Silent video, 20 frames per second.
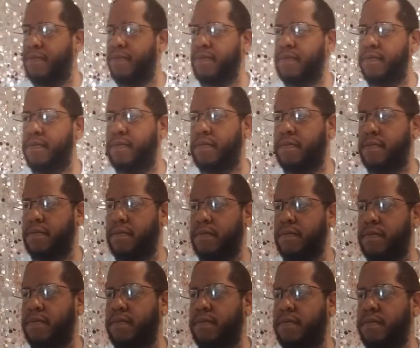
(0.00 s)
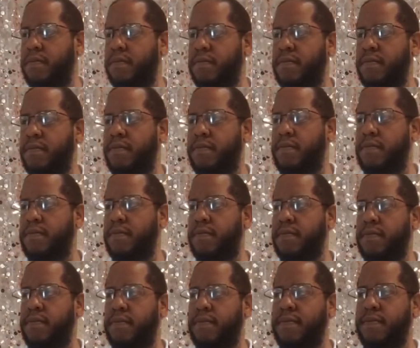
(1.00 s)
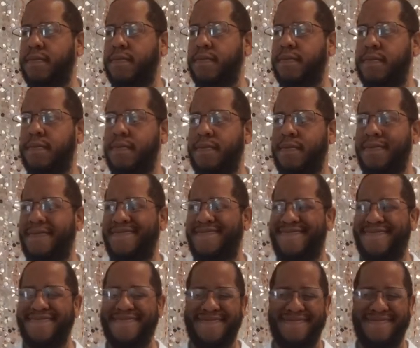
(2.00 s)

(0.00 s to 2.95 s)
Nobody speaks.